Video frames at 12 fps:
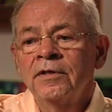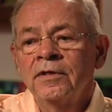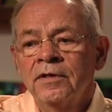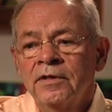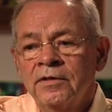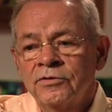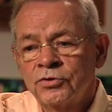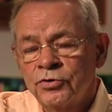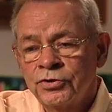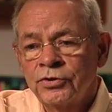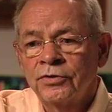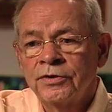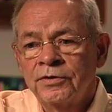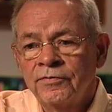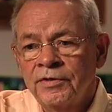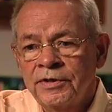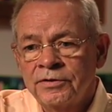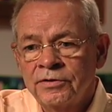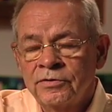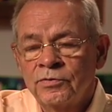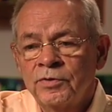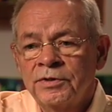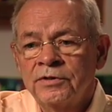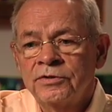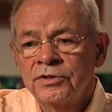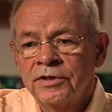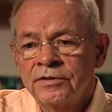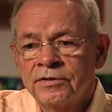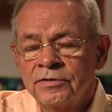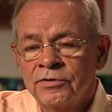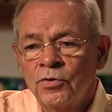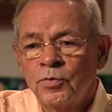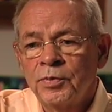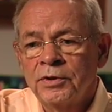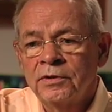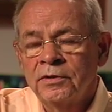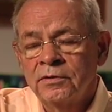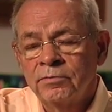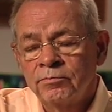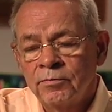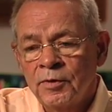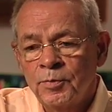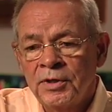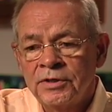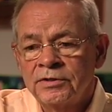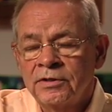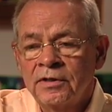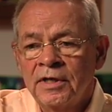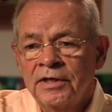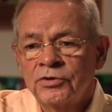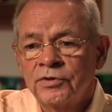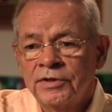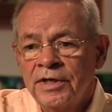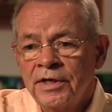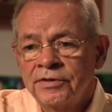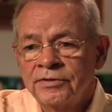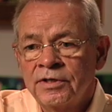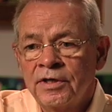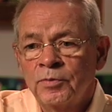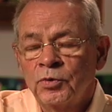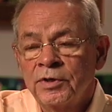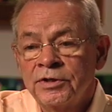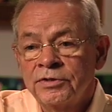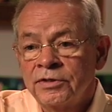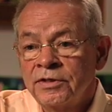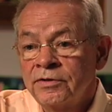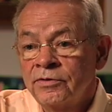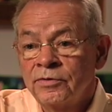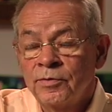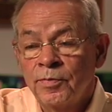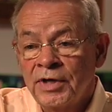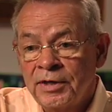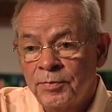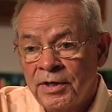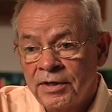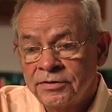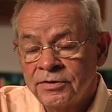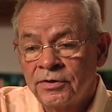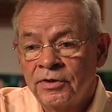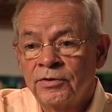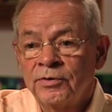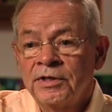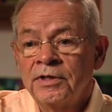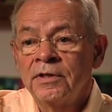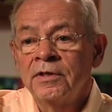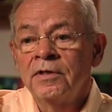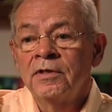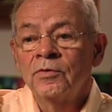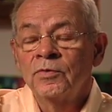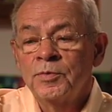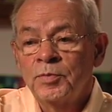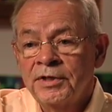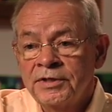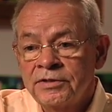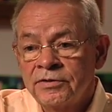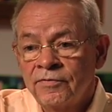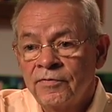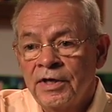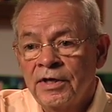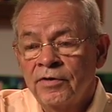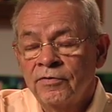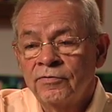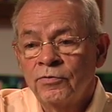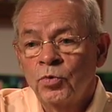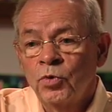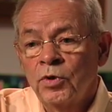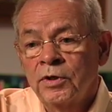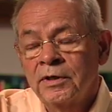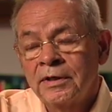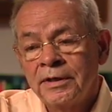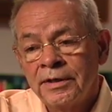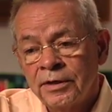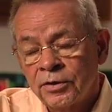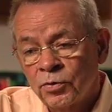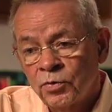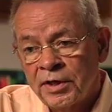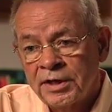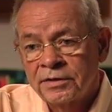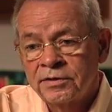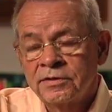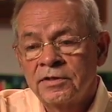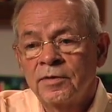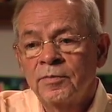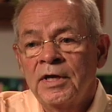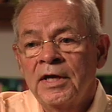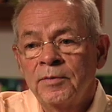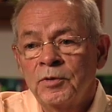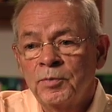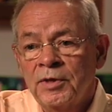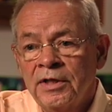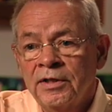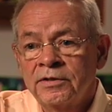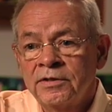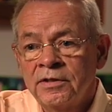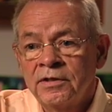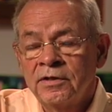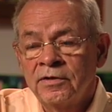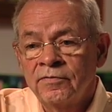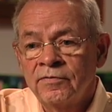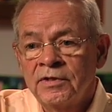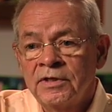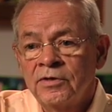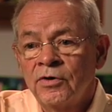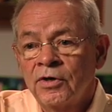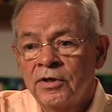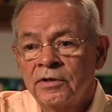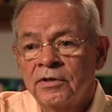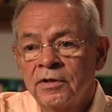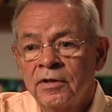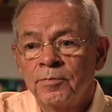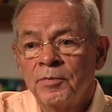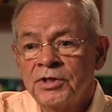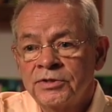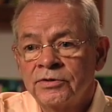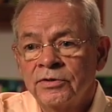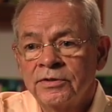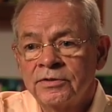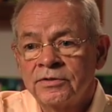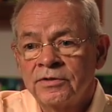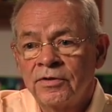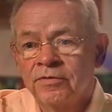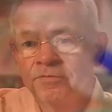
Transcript: and surgical interventions when the chest is open and the patient actually has an operation either to bypass an artery, replace a valve, or correct some abnormality of the heart muscle itself.